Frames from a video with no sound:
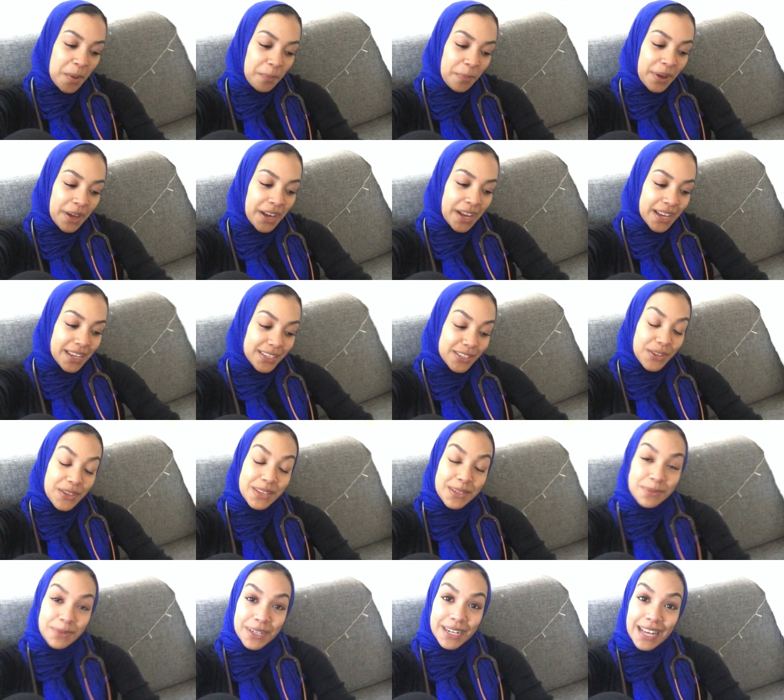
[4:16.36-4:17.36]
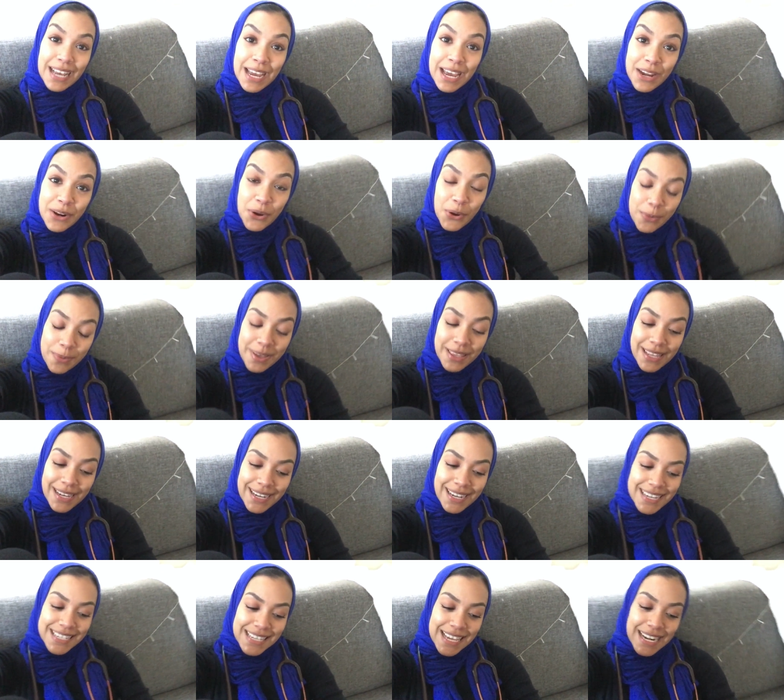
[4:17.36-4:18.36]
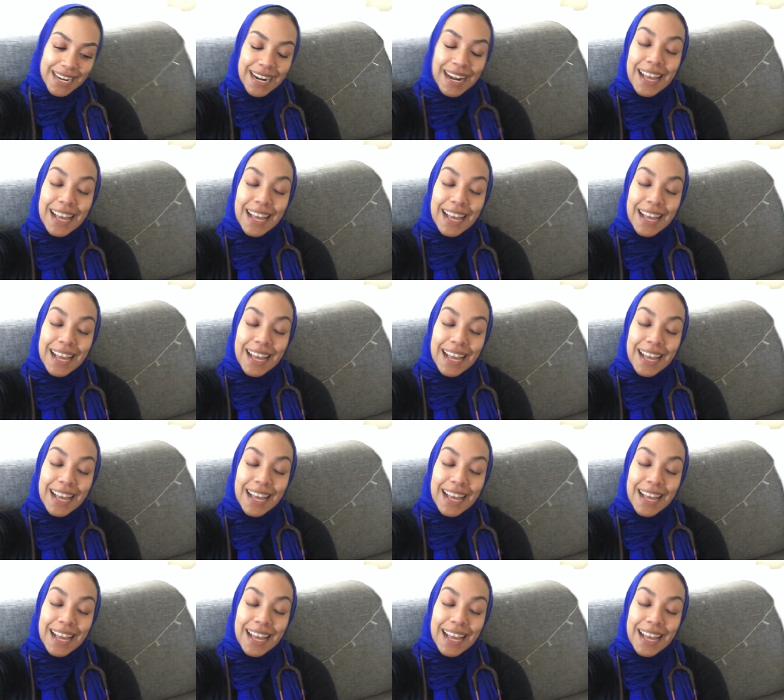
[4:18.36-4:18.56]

But so this morning I had OB, like I said,